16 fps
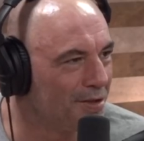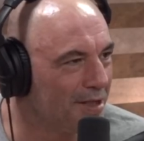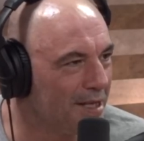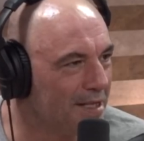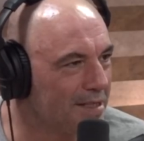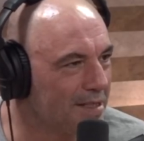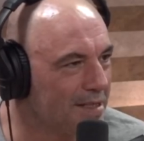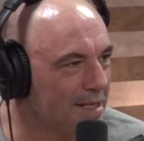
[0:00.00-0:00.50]

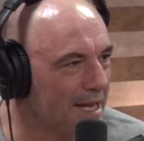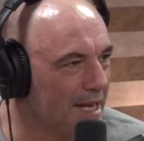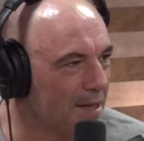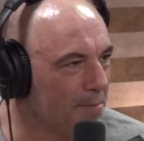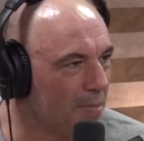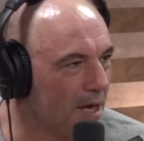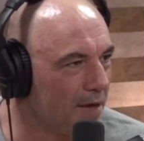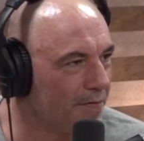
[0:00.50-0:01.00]
Here's a
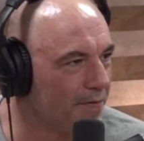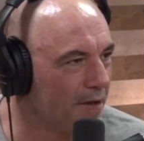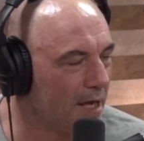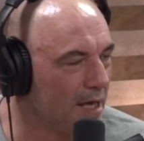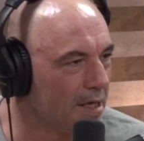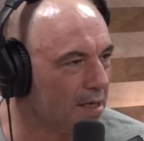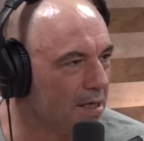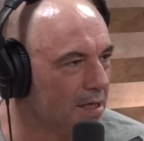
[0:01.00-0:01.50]
second botfly. All
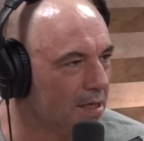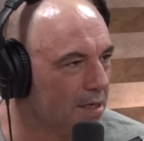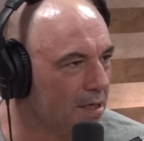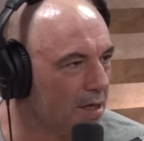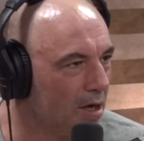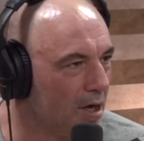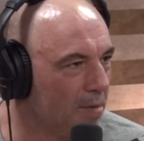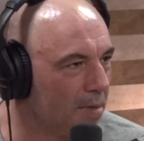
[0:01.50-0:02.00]
right, I'm
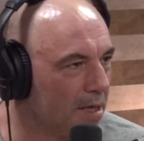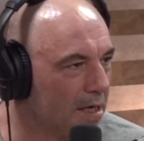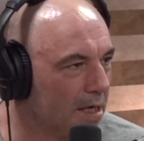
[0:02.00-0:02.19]
good on Oh my